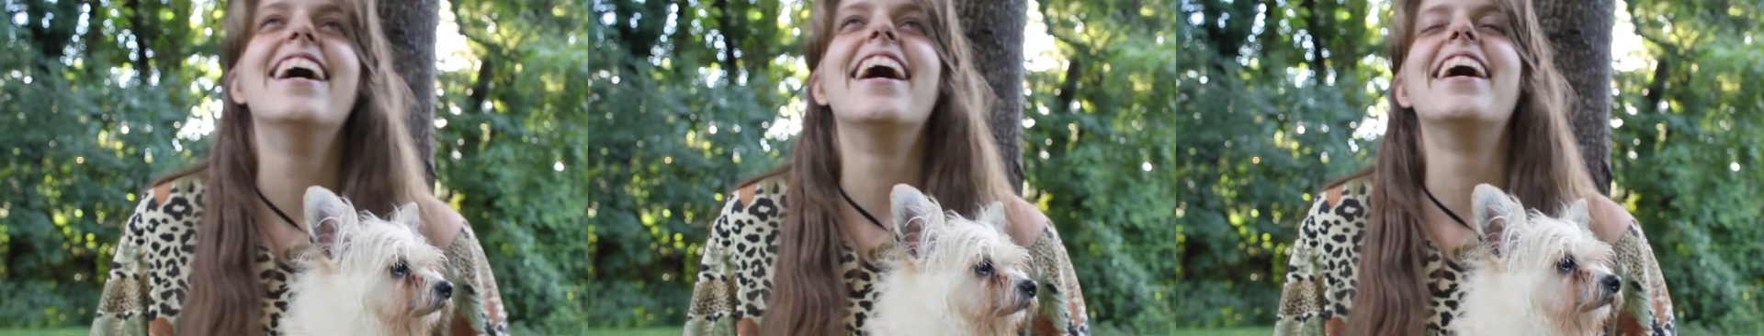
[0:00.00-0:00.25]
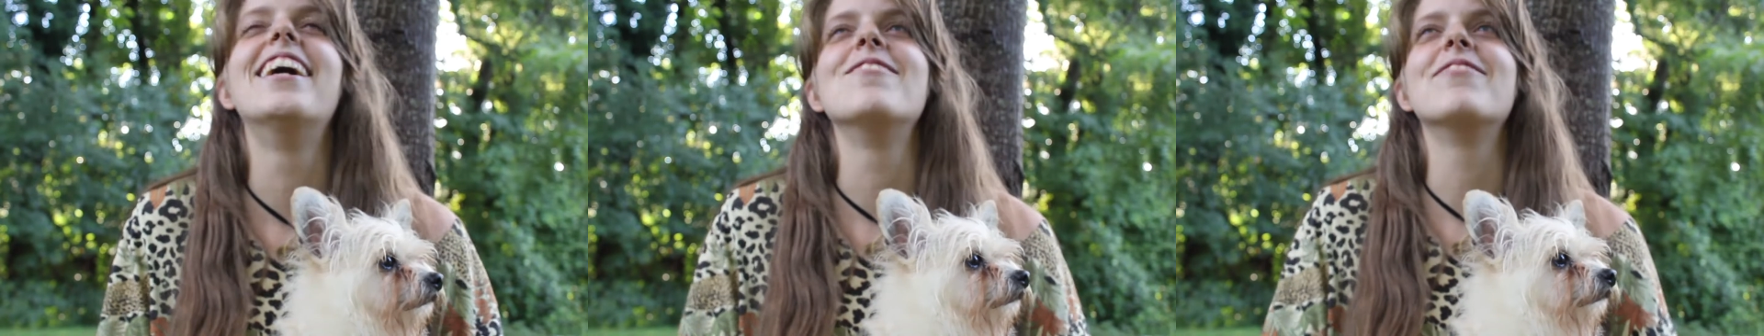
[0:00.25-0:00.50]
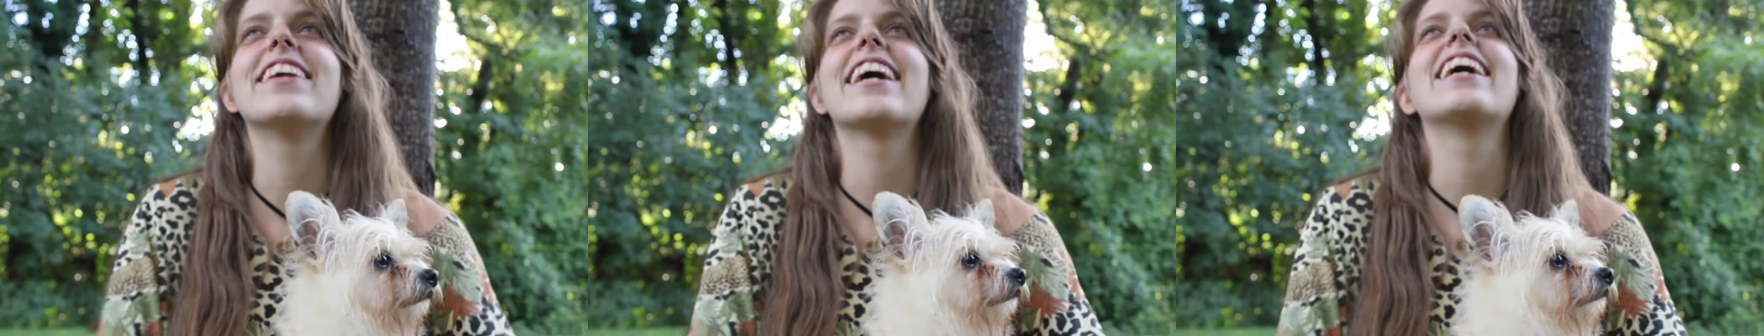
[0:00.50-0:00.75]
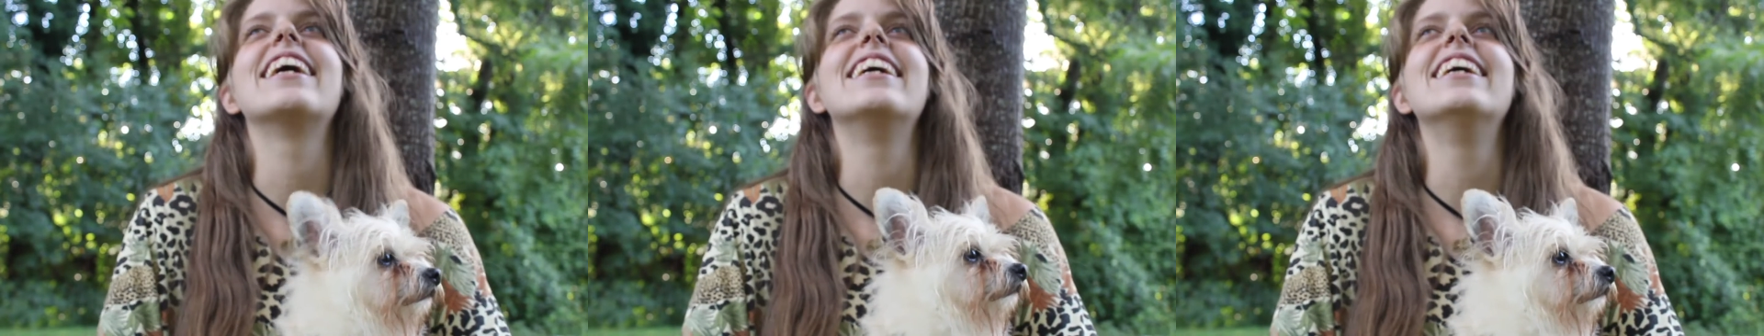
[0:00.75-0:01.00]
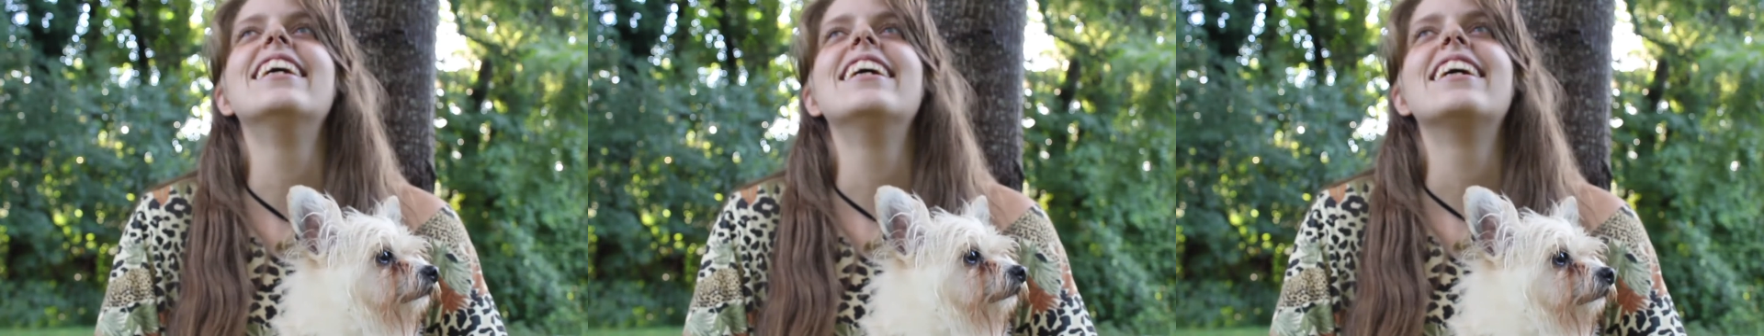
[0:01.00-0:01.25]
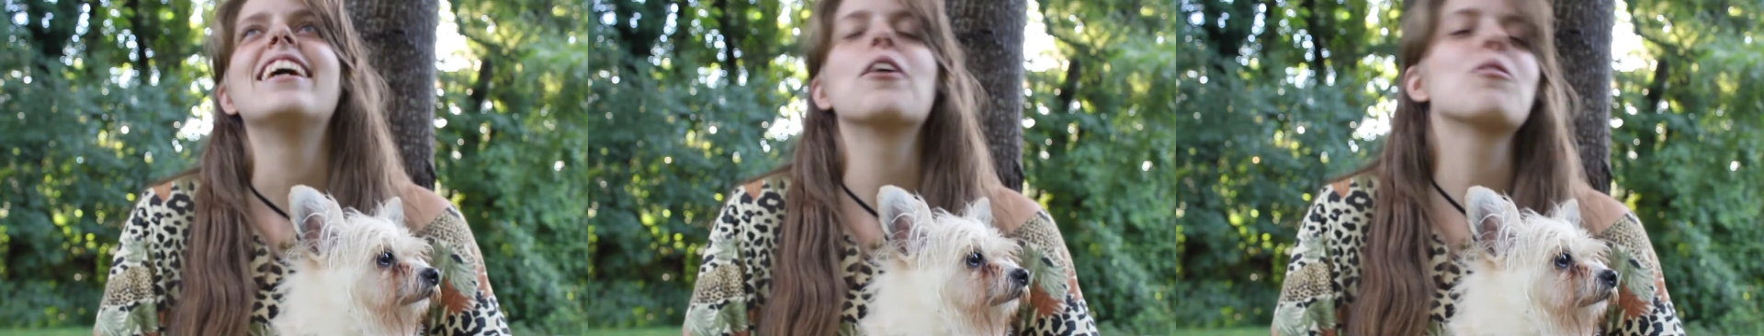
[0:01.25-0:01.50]
that
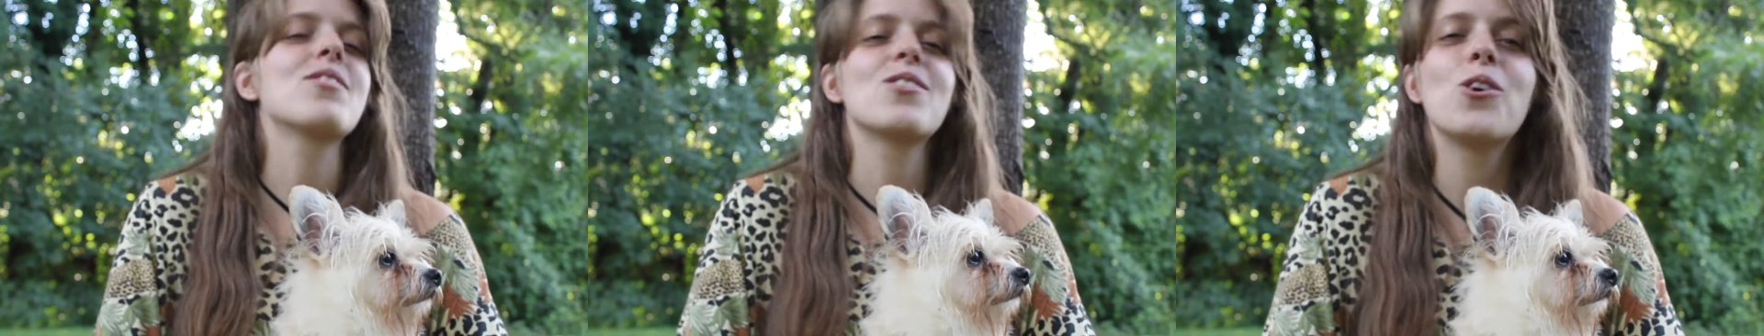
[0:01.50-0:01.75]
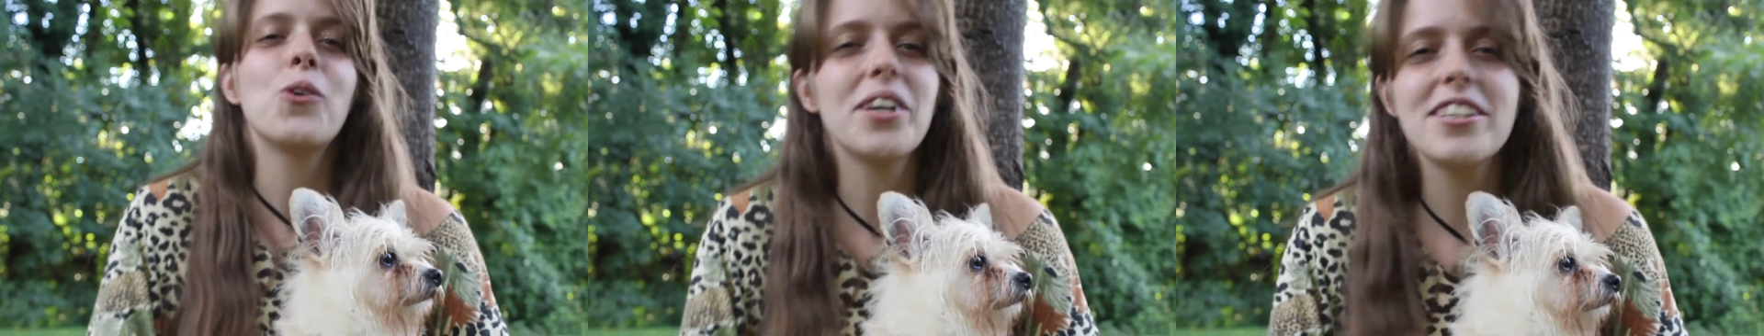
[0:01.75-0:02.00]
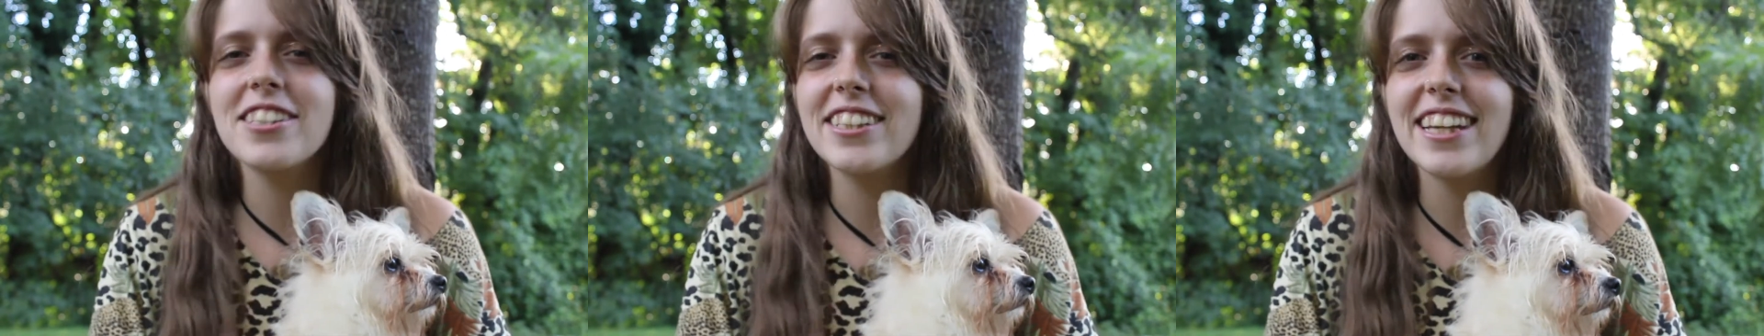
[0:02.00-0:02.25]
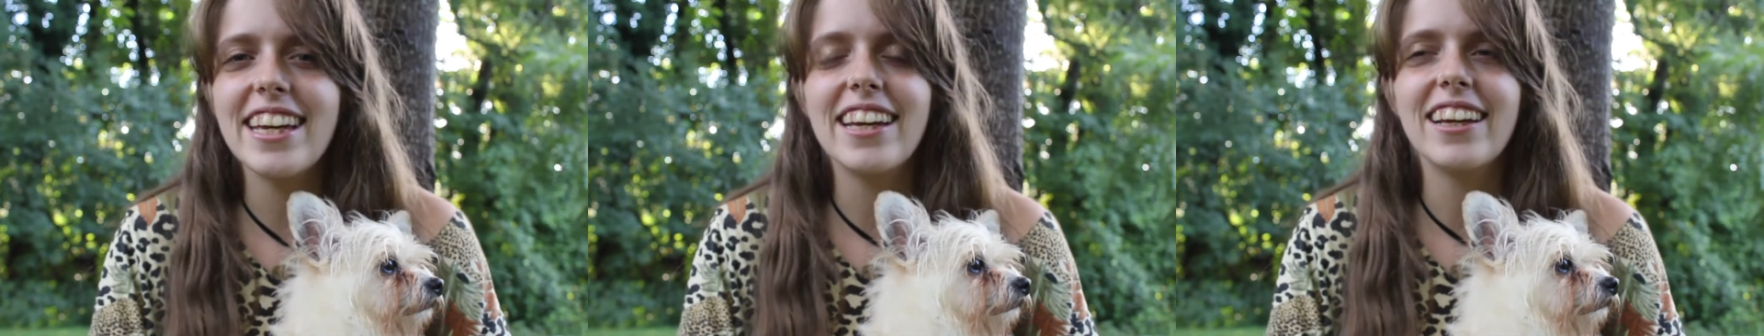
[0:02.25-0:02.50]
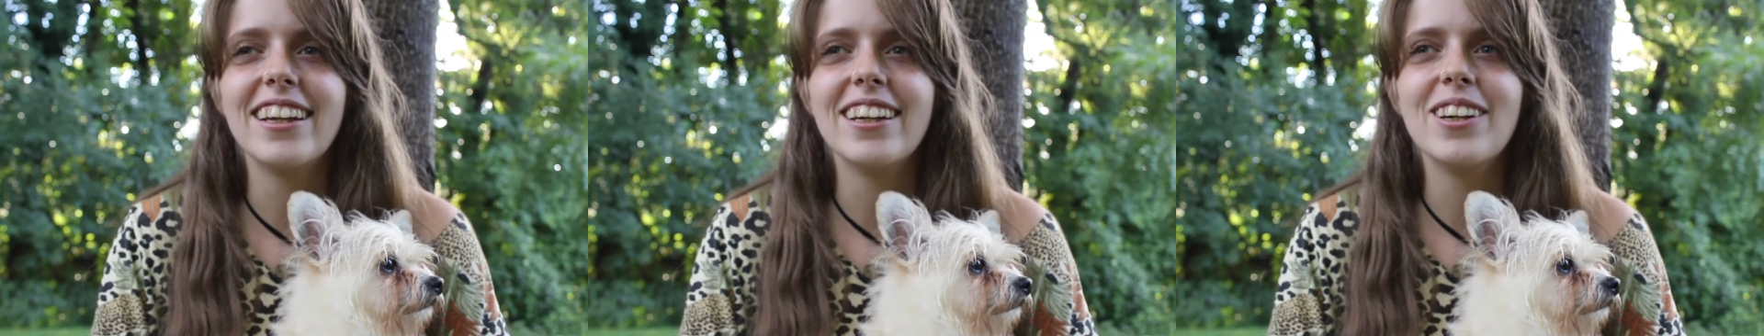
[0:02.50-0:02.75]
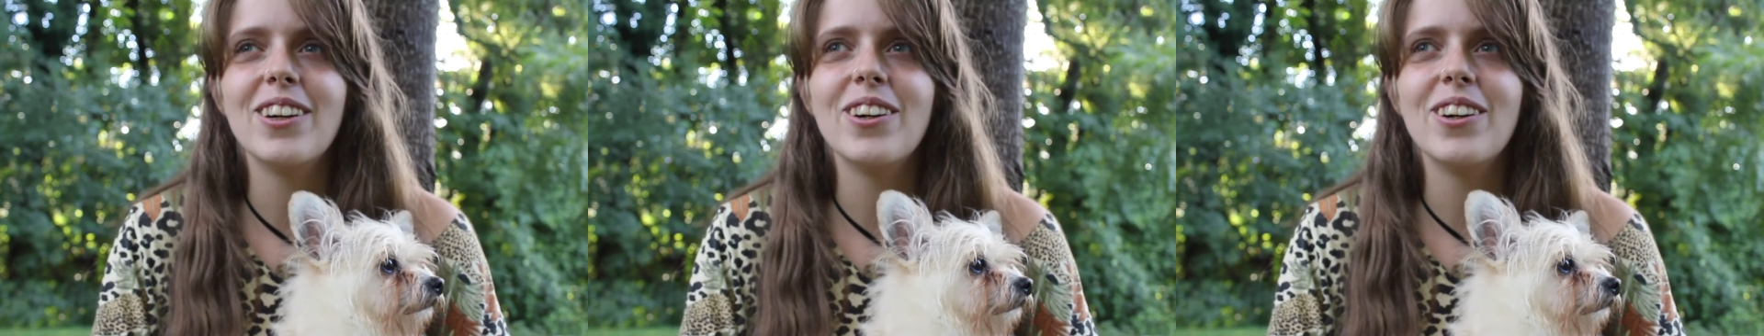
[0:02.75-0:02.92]
I wasn't questioning